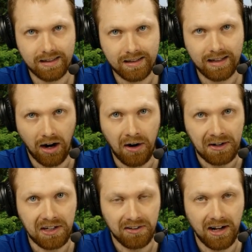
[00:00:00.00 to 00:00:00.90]
They
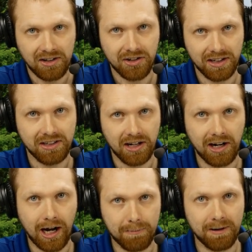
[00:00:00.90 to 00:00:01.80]
archaeologically
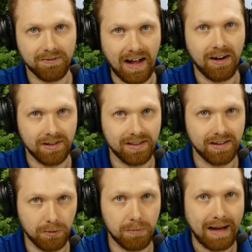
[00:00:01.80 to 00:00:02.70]
dug up and found
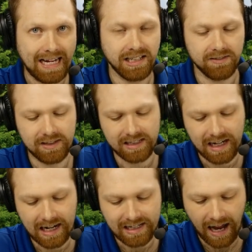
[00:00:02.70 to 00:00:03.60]
the remains of this
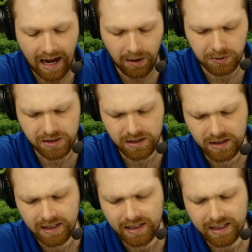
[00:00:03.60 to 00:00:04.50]
guy's house
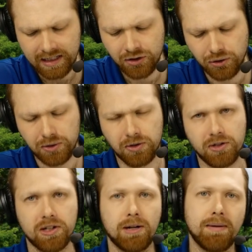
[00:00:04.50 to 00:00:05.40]
in
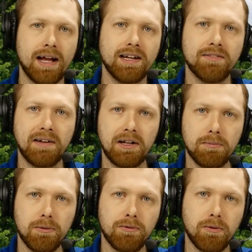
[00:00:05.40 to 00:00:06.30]
Jerusalem and
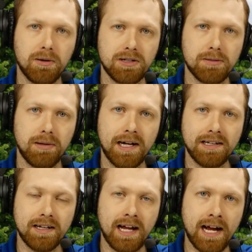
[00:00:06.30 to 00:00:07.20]
available for display
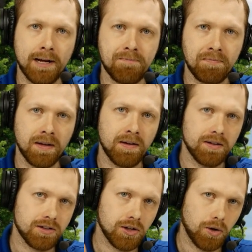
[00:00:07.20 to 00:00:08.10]
today.
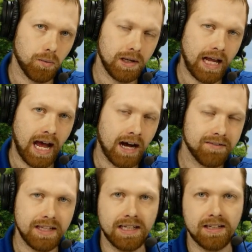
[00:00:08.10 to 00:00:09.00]
So we
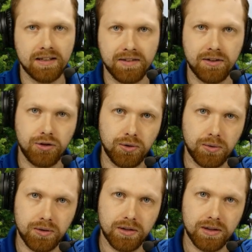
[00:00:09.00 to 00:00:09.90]
have the
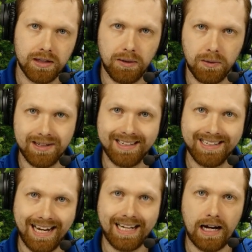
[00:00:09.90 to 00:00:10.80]
individuals that were
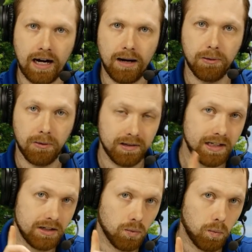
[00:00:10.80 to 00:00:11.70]
setting up, or at
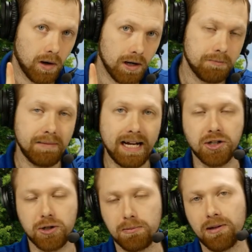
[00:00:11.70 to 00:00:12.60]
least one
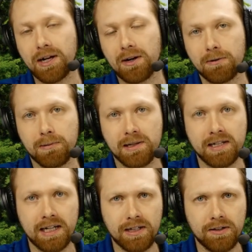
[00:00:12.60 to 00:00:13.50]
major player in
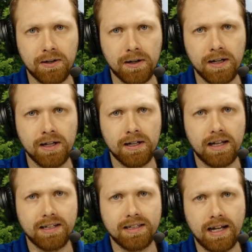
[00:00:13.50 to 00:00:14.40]
particular,
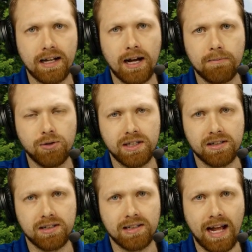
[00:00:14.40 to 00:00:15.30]
that set up
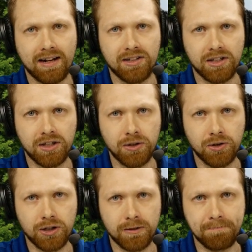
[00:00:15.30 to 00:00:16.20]
Jesus'
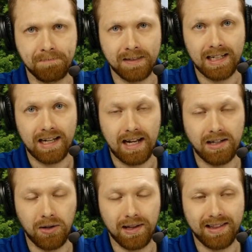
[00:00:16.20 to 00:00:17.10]
execution. And
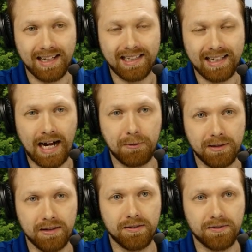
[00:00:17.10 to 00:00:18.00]
noting that he died
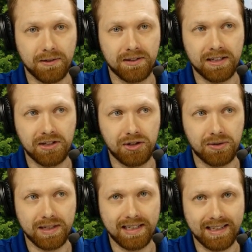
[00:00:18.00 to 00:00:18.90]
within the first
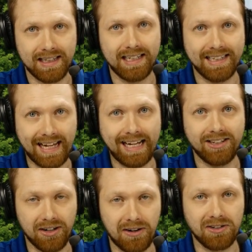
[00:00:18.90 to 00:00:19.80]
century, the
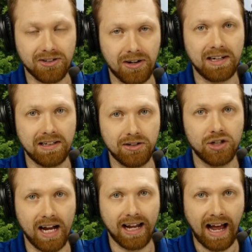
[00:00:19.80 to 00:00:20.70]
dates are starting to
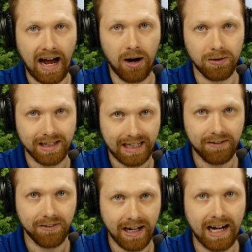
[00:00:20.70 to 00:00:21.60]
check out.
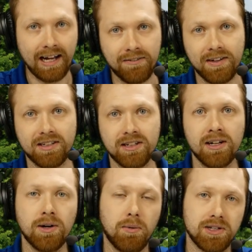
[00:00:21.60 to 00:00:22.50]
If Caiaphas
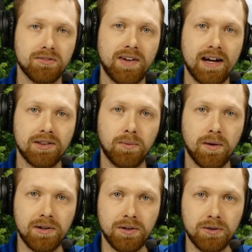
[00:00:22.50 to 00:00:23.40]
was in fact the
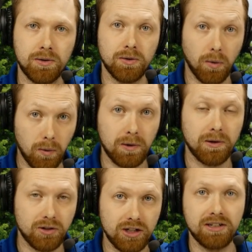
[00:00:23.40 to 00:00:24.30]
one who
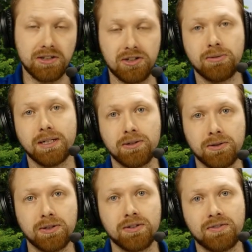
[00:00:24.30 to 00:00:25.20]
ordered Jesus to be
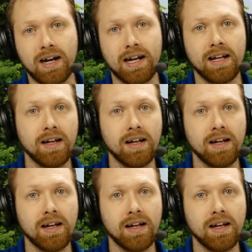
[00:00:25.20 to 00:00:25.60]
crucified,